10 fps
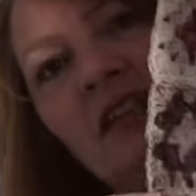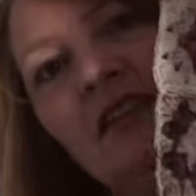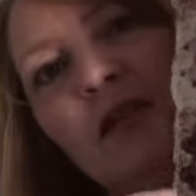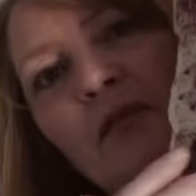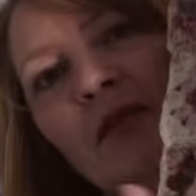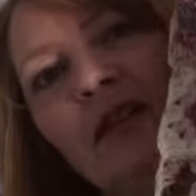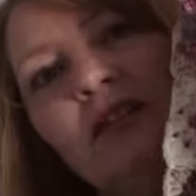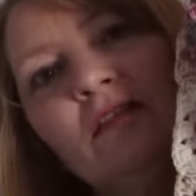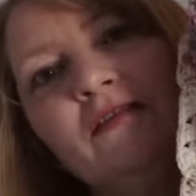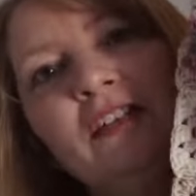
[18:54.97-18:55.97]
So my
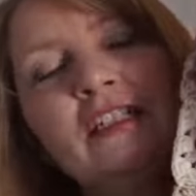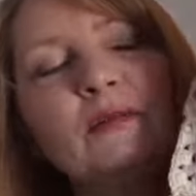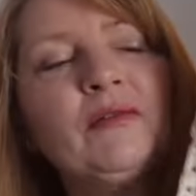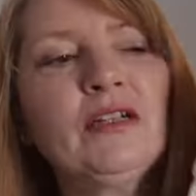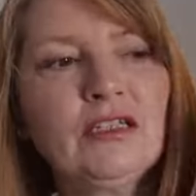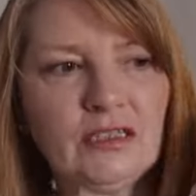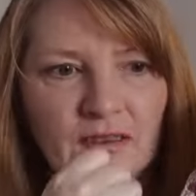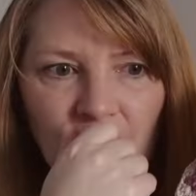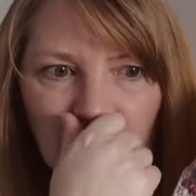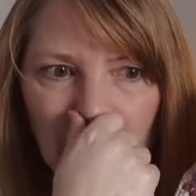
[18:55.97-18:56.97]
sort of inspiration,
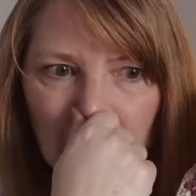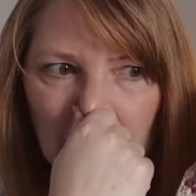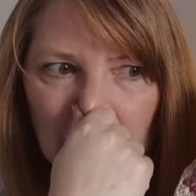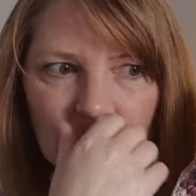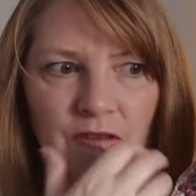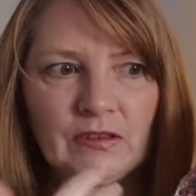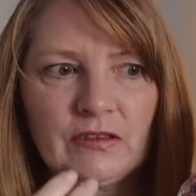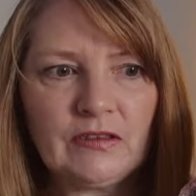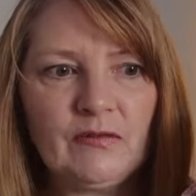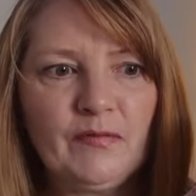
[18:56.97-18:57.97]
if you like, was
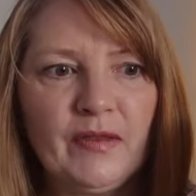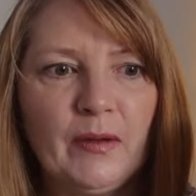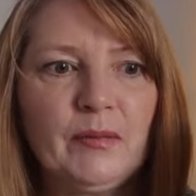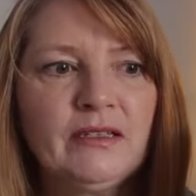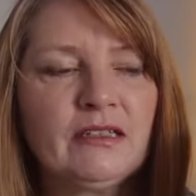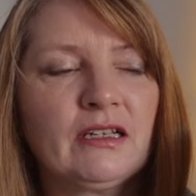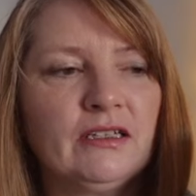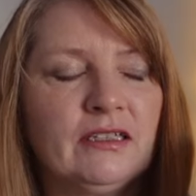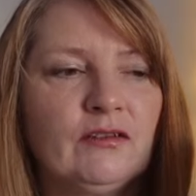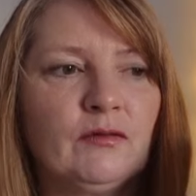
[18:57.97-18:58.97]
just that basic
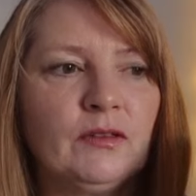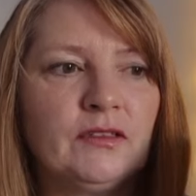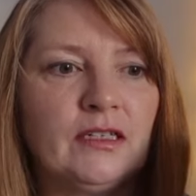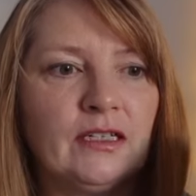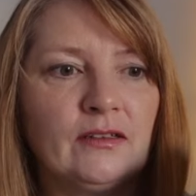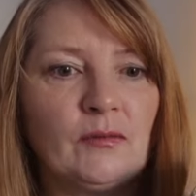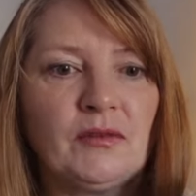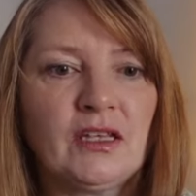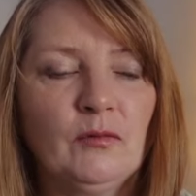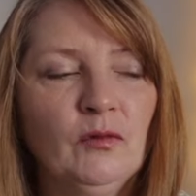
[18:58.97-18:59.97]
idea of wanting
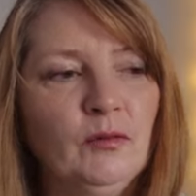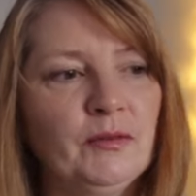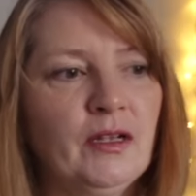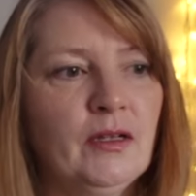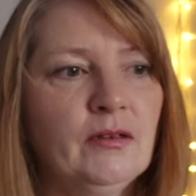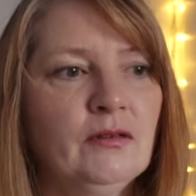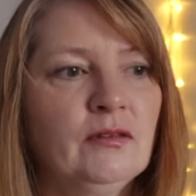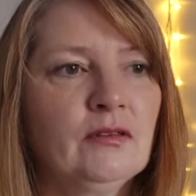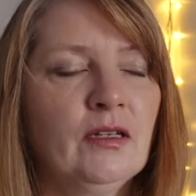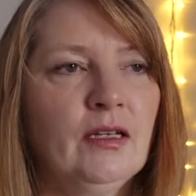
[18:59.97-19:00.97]
something in warm
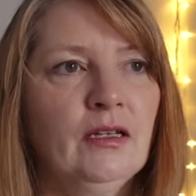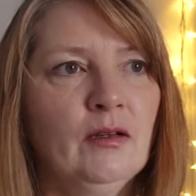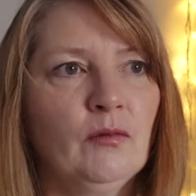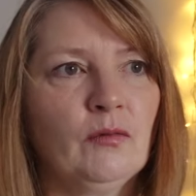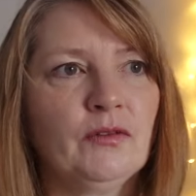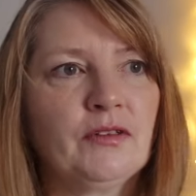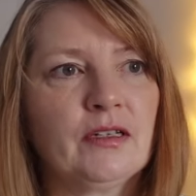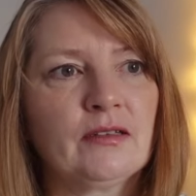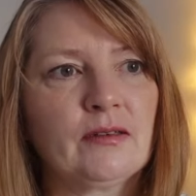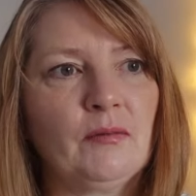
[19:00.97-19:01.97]
tones,
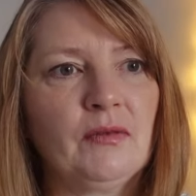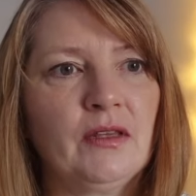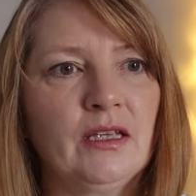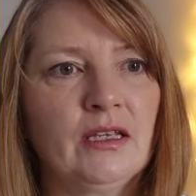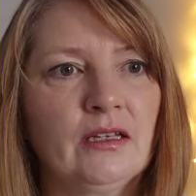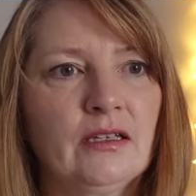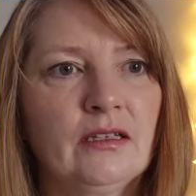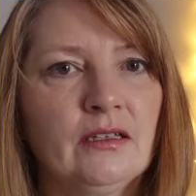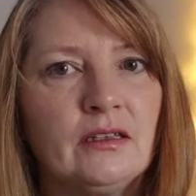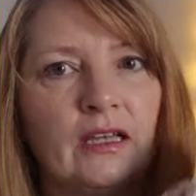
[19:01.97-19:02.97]
wanting something
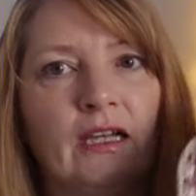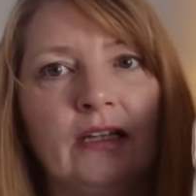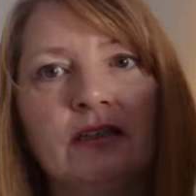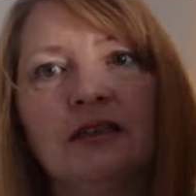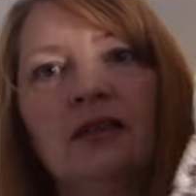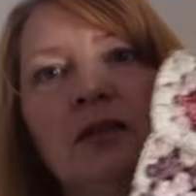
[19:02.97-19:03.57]
that had a